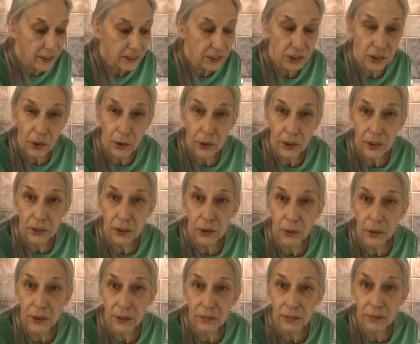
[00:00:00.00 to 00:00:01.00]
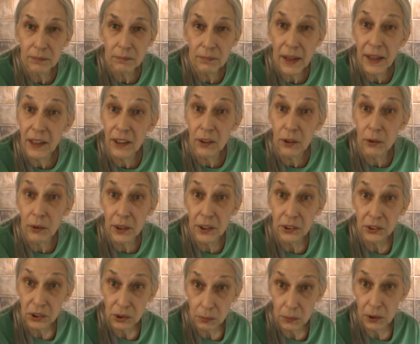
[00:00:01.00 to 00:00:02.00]
started doing making
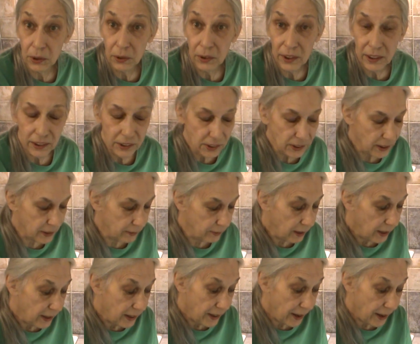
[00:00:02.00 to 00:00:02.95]
green smoothies and